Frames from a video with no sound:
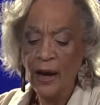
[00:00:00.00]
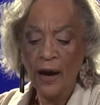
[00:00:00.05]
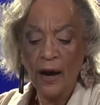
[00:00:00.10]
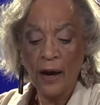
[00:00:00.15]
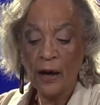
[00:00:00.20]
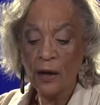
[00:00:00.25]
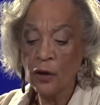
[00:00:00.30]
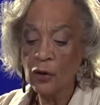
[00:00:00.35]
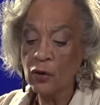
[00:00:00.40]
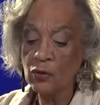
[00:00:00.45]

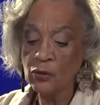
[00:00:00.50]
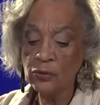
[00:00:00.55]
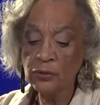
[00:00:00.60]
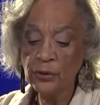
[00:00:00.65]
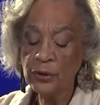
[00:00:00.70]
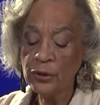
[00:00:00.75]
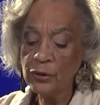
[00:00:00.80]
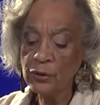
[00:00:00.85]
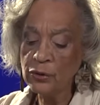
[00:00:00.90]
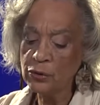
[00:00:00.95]
I hold
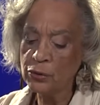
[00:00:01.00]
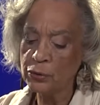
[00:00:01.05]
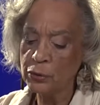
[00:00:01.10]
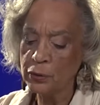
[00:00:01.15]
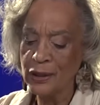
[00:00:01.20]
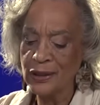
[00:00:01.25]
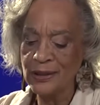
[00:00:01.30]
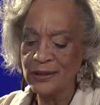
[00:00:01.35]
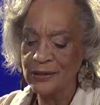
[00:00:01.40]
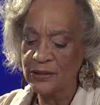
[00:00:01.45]
no
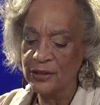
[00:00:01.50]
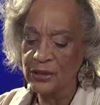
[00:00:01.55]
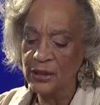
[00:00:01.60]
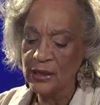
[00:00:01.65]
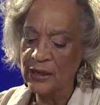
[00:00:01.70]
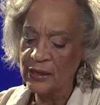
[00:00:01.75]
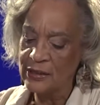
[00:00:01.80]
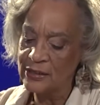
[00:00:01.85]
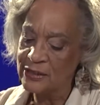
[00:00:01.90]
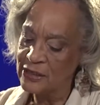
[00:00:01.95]
grudge.
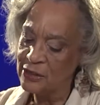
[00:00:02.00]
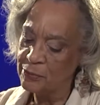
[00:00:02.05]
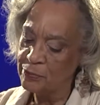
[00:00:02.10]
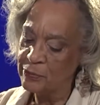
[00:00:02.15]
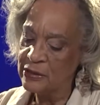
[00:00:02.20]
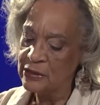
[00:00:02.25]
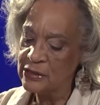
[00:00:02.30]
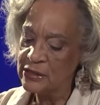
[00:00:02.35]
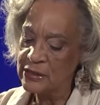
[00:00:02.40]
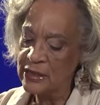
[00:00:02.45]
Deep
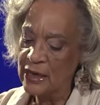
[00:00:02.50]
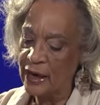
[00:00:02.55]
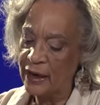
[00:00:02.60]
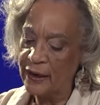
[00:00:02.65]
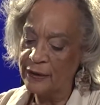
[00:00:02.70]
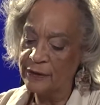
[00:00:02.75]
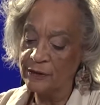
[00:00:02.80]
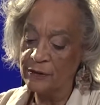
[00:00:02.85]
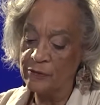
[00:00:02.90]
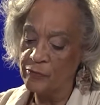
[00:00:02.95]

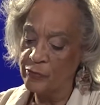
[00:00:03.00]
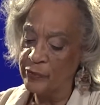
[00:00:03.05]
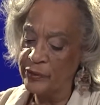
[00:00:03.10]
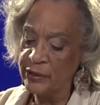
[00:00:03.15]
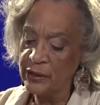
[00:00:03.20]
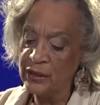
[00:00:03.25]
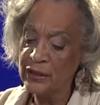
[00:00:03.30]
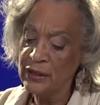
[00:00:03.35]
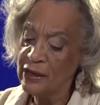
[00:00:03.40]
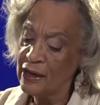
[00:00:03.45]
inside of
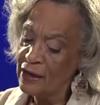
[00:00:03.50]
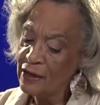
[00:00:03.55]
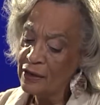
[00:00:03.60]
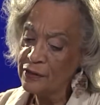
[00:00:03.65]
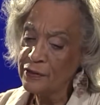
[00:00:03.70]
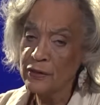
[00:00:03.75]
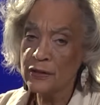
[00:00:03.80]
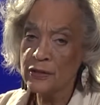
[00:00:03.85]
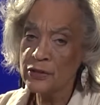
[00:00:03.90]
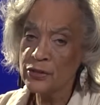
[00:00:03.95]
me,
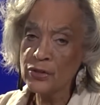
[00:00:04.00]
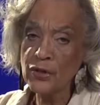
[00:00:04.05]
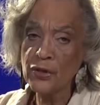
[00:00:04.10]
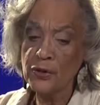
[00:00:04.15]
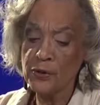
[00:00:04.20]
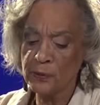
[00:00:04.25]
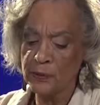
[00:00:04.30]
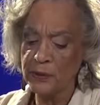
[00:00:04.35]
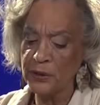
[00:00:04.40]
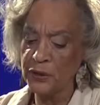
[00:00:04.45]
there's no
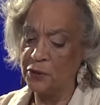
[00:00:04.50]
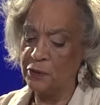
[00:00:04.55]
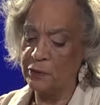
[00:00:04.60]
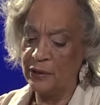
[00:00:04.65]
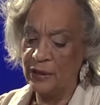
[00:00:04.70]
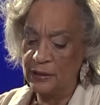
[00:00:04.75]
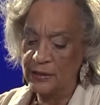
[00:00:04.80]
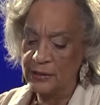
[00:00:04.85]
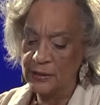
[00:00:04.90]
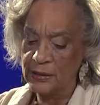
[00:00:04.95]

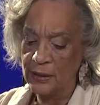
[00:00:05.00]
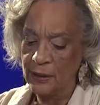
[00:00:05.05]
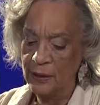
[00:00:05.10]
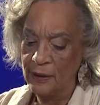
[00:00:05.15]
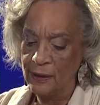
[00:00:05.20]
regrets.